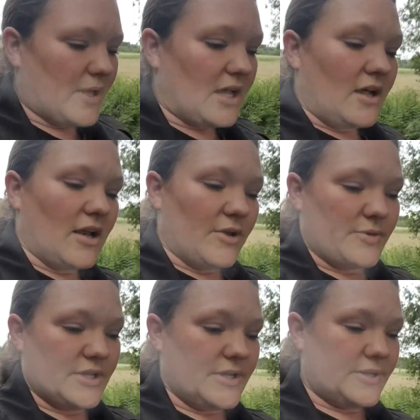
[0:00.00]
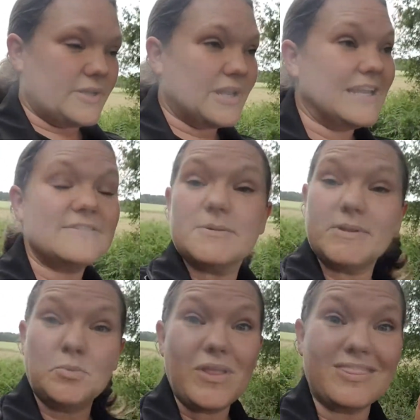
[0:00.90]
alone. Leave
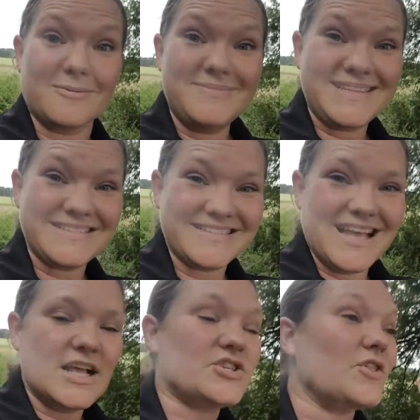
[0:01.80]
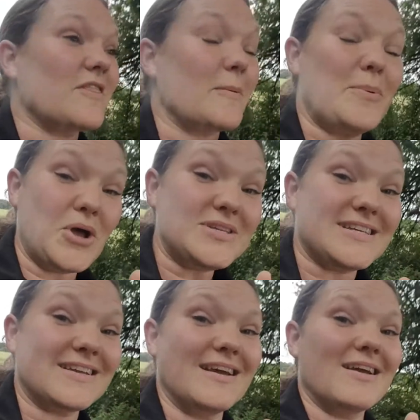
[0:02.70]
somebody with them so that the
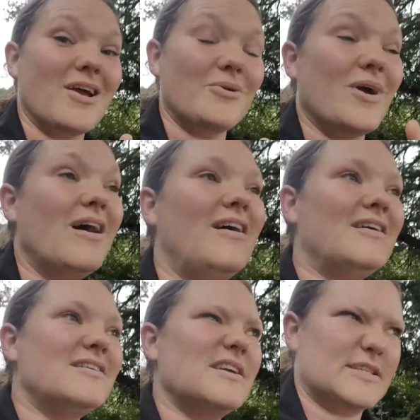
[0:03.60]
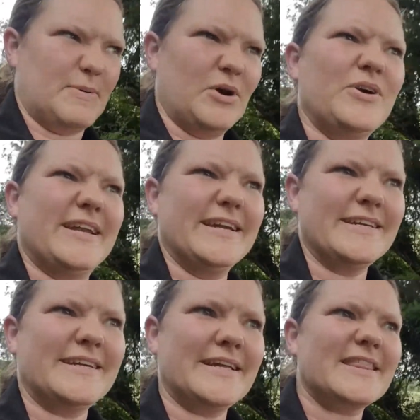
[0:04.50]
person can go, it's a bit hot in here,
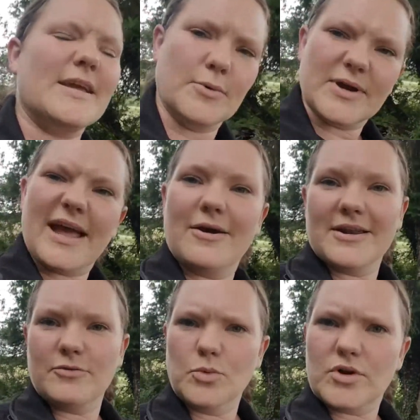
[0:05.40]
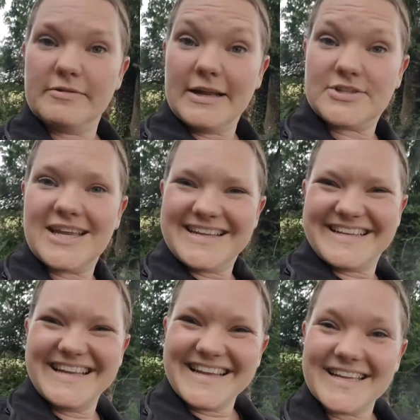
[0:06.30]
think we'll get out and have a walk around.
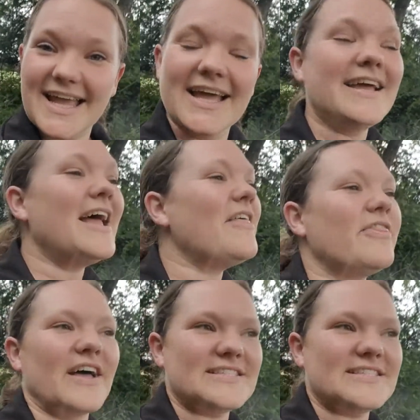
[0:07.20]
Yeah, that's